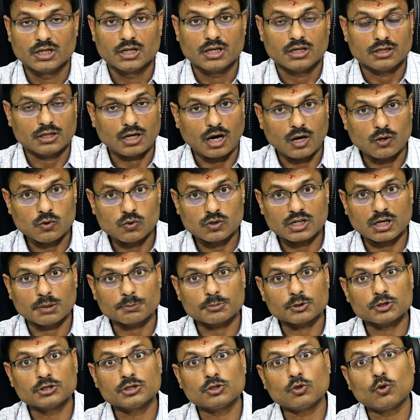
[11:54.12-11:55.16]
Now come
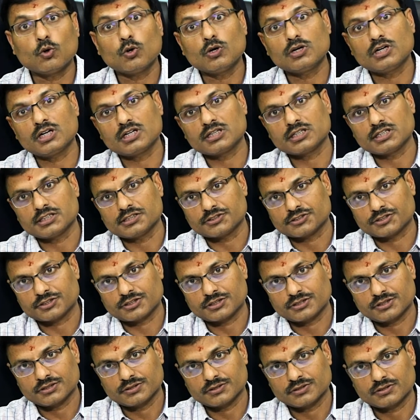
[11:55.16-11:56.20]
to the older
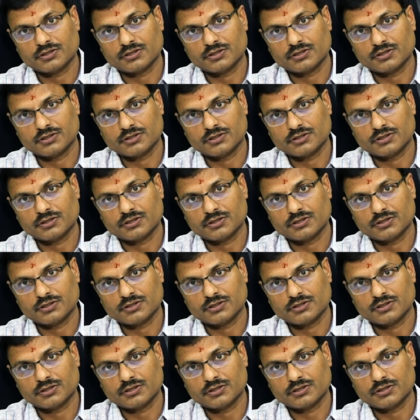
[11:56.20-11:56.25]
kids.